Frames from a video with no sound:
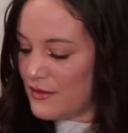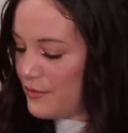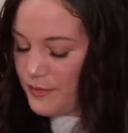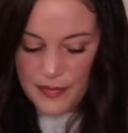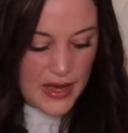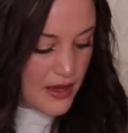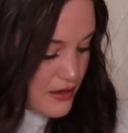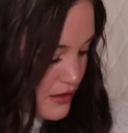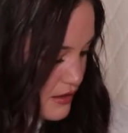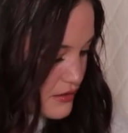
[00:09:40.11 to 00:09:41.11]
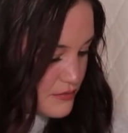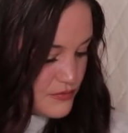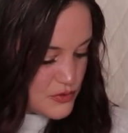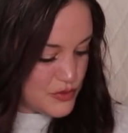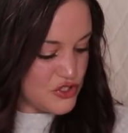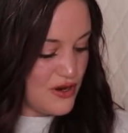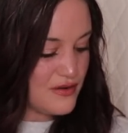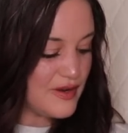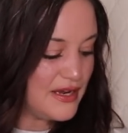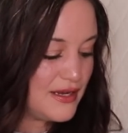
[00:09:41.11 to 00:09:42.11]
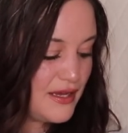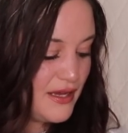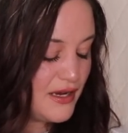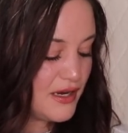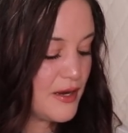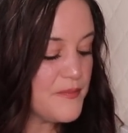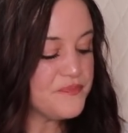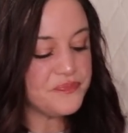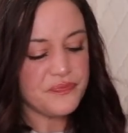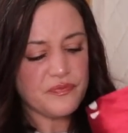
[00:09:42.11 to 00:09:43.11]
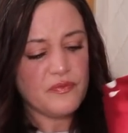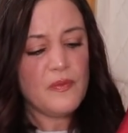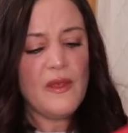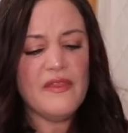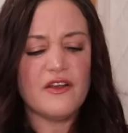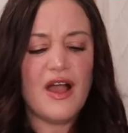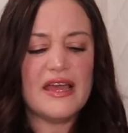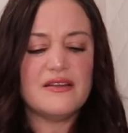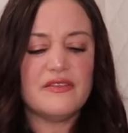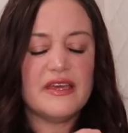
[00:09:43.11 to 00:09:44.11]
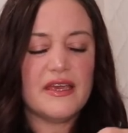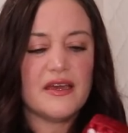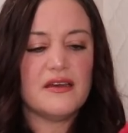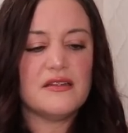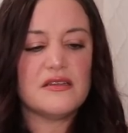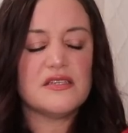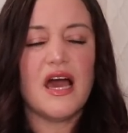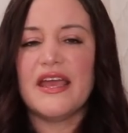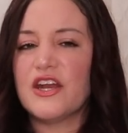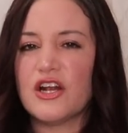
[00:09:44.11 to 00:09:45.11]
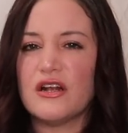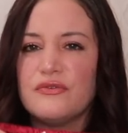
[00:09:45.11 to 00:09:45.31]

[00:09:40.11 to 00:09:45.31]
the bottoms, which are right here, they're kind of like tighter